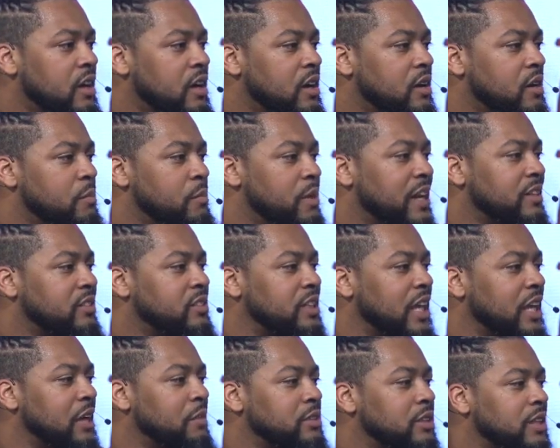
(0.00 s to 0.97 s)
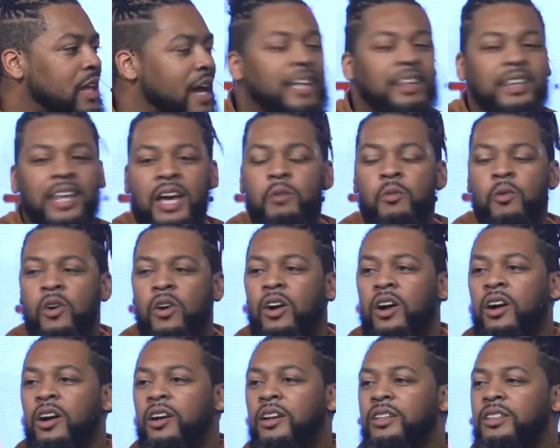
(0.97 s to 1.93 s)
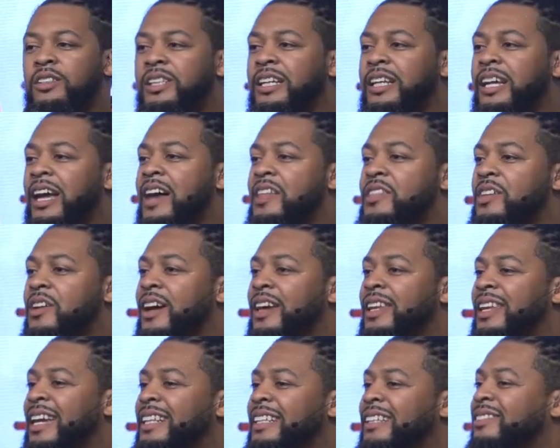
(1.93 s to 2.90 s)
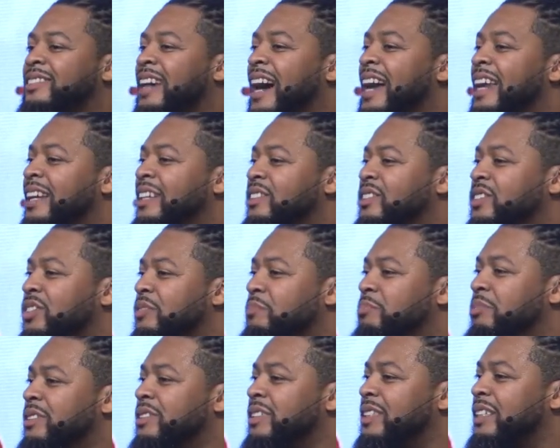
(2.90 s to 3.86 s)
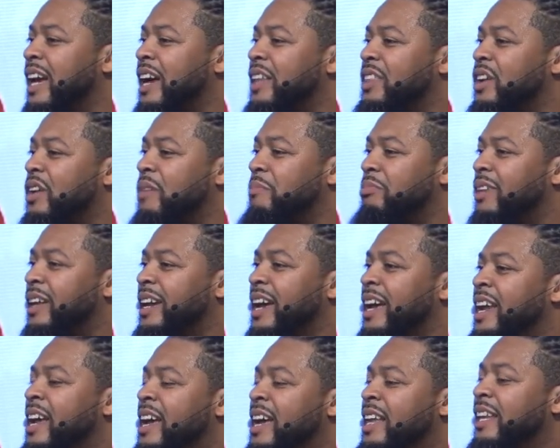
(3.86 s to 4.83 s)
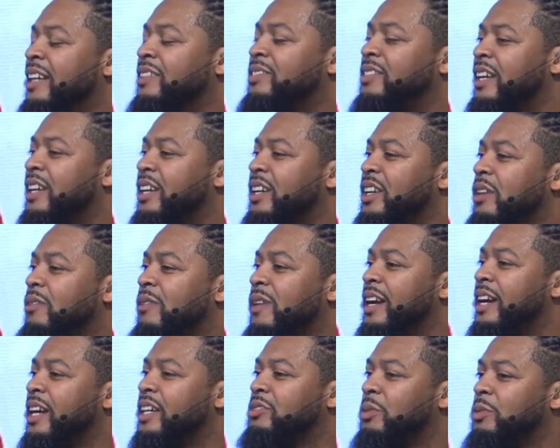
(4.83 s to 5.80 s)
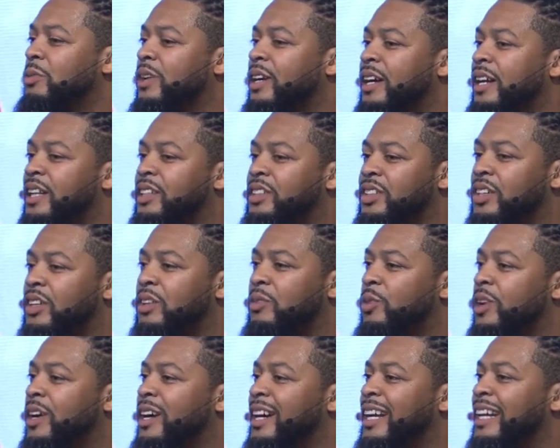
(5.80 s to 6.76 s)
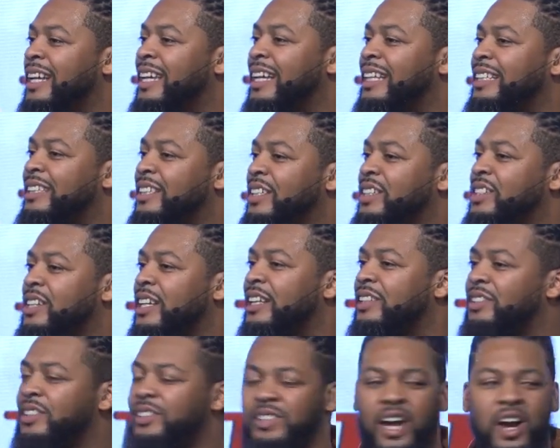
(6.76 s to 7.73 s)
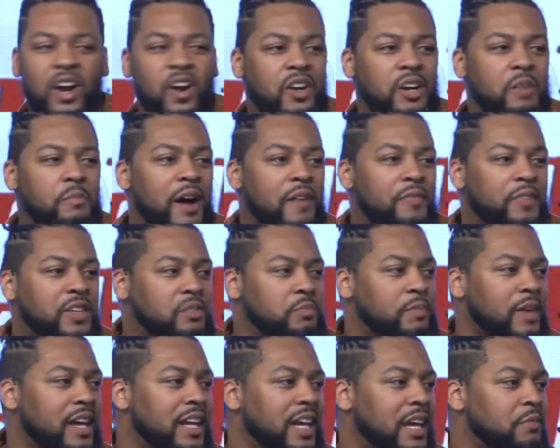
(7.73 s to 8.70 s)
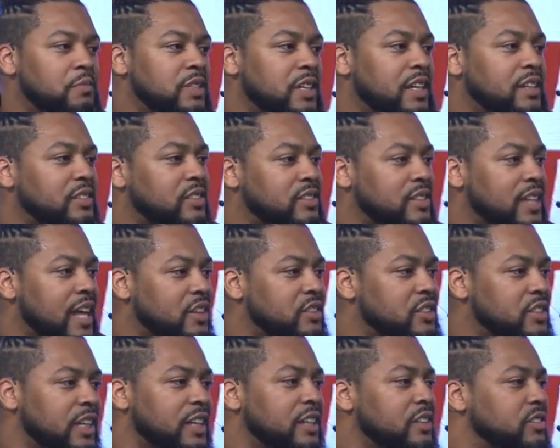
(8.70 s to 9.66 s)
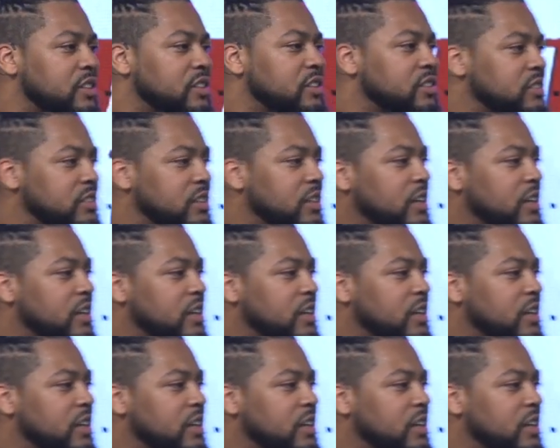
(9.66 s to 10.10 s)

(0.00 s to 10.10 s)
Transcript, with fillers: but it seems like they were together and they decided to put together a plan. They said, you know what? Here's what we're going to do. We're going to get to Jesus. I heard about this man named Jesus. Now, Jesus